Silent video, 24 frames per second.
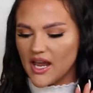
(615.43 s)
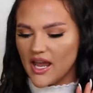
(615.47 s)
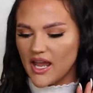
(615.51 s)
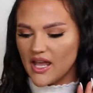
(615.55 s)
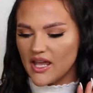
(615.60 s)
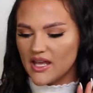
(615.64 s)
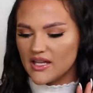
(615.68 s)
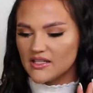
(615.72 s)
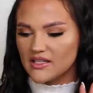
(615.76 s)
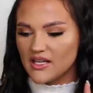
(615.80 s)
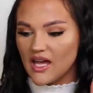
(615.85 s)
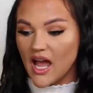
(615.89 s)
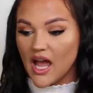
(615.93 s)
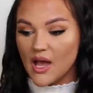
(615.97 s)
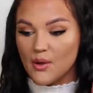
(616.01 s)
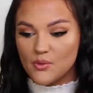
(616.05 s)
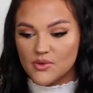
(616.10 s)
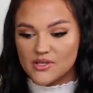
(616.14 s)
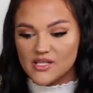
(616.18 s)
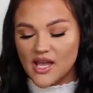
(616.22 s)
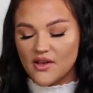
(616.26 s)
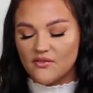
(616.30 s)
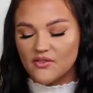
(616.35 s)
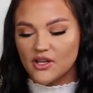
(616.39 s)
And I
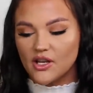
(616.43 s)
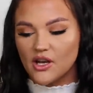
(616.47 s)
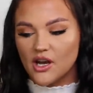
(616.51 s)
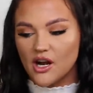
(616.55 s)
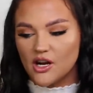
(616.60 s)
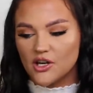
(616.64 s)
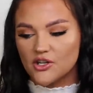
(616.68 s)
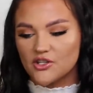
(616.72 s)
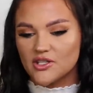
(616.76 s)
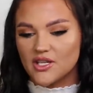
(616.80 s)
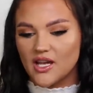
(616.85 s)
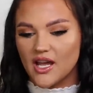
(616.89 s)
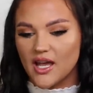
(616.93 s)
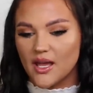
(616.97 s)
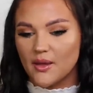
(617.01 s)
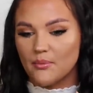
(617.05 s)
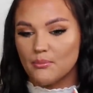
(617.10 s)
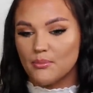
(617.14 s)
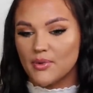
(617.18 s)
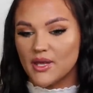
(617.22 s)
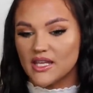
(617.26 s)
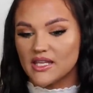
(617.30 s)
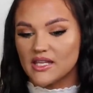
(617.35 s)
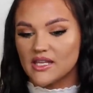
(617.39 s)
was having a hard
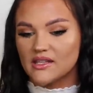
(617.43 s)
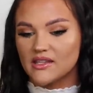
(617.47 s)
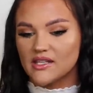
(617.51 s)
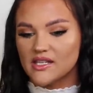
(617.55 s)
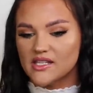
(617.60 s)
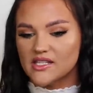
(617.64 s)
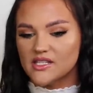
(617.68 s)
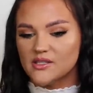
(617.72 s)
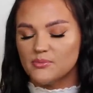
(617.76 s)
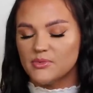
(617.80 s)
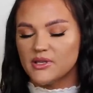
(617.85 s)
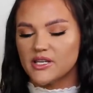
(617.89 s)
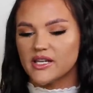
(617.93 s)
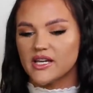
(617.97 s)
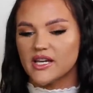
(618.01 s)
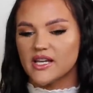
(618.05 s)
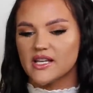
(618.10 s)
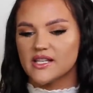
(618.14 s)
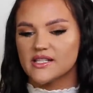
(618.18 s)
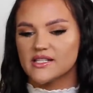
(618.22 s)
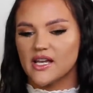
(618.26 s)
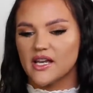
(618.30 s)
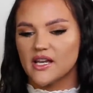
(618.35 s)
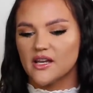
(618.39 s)
time picking this
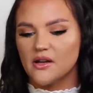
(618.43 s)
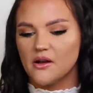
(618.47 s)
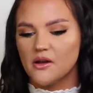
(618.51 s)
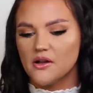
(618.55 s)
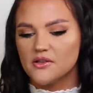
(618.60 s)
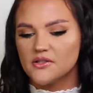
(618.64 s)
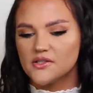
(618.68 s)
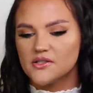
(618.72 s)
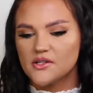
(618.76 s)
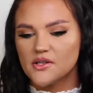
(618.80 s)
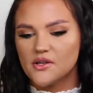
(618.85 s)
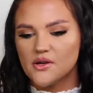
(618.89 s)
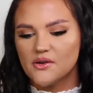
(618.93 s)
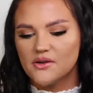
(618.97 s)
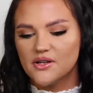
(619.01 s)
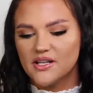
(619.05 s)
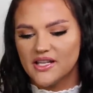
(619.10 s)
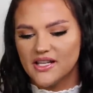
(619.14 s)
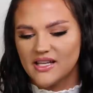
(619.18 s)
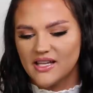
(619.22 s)
because I also